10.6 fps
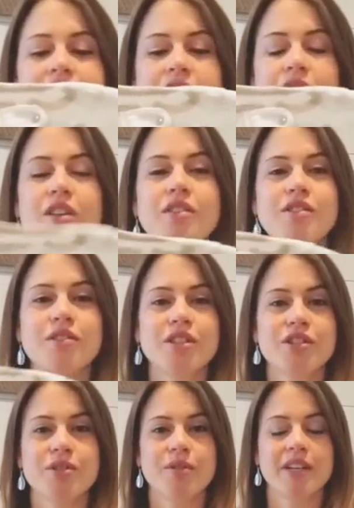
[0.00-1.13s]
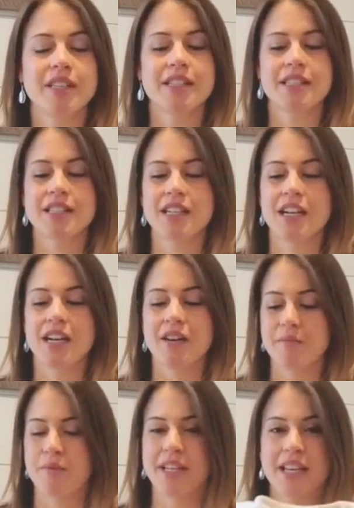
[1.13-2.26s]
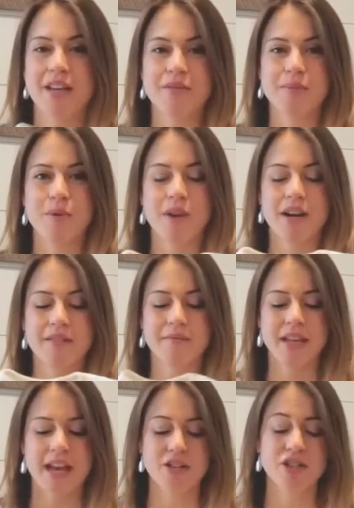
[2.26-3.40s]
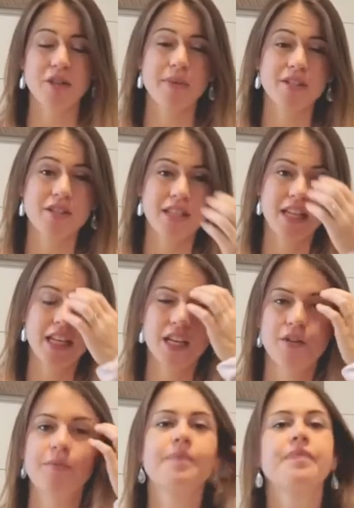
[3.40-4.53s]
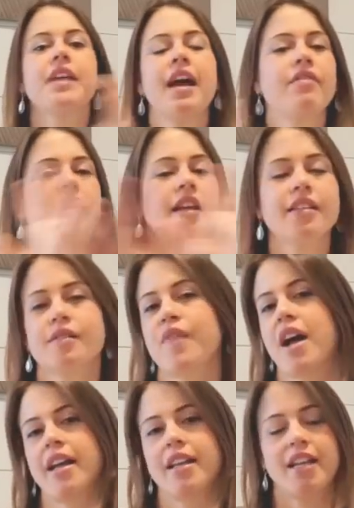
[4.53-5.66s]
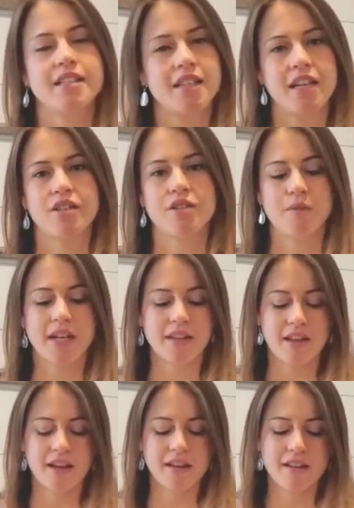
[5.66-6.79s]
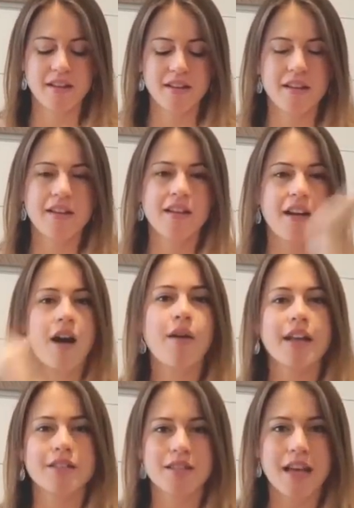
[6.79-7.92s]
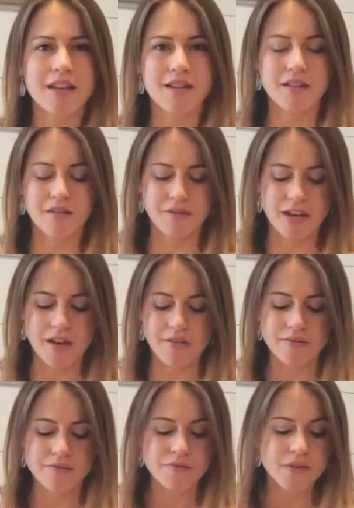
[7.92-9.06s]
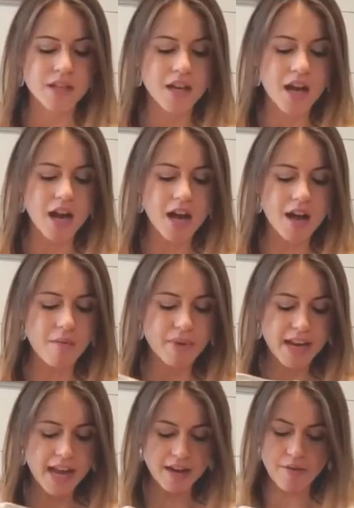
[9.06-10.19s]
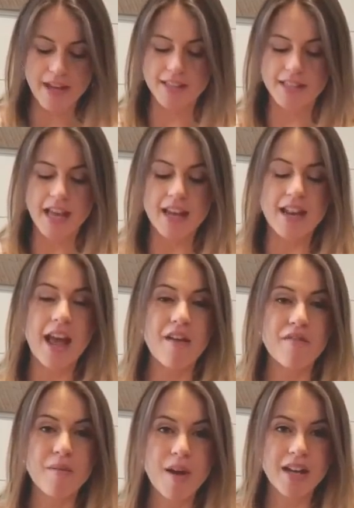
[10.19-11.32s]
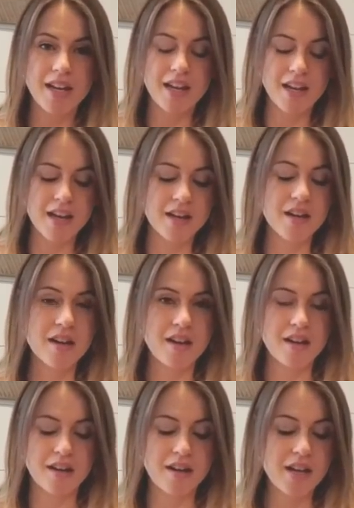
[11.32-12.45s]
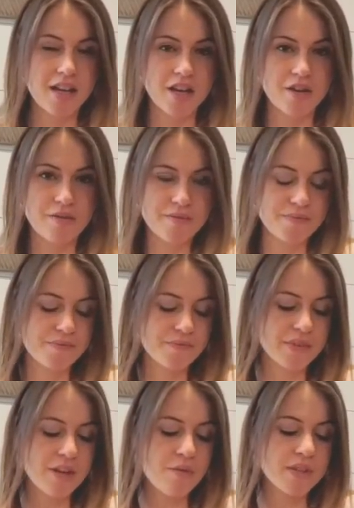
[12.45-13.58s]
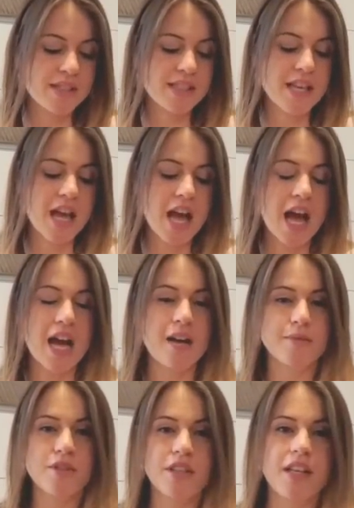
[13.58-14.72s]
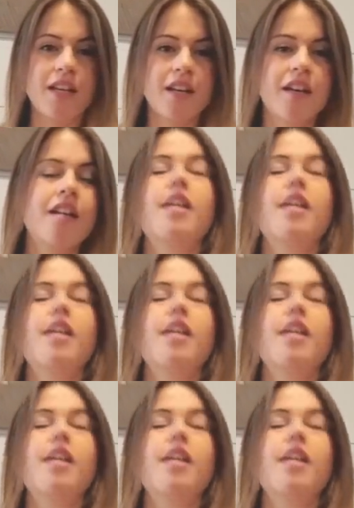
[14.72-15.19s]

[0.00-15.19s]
So long story short, when he was born, he actually went to the NICU. Everything is fine. He didn't need to do anything. I'll get to that in another video. But anyways, and everybody in the NICU was absolutely